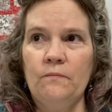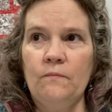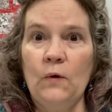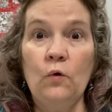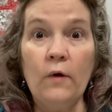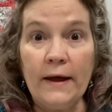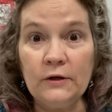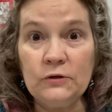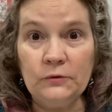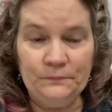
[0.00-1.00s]

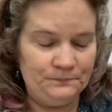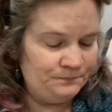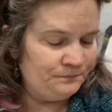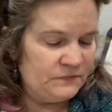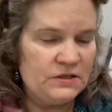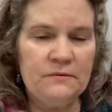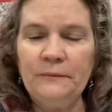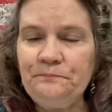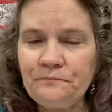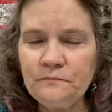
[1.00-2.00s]
gratitude. Excuse me.
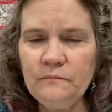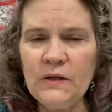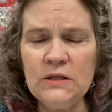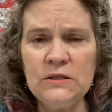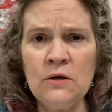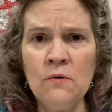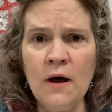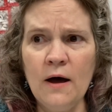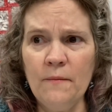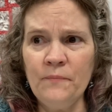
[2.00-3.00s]
So
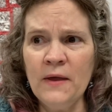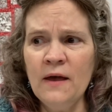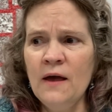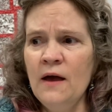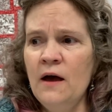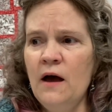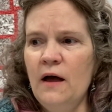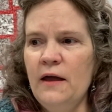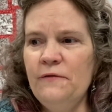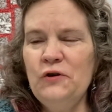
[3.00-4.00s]

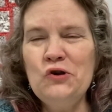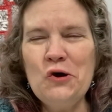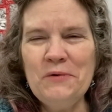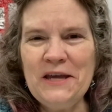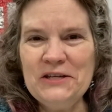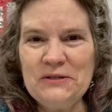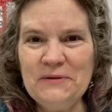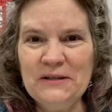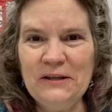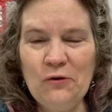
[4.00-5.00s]
if you know me
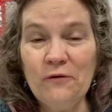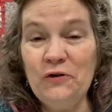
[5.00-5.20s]
intimately, or if you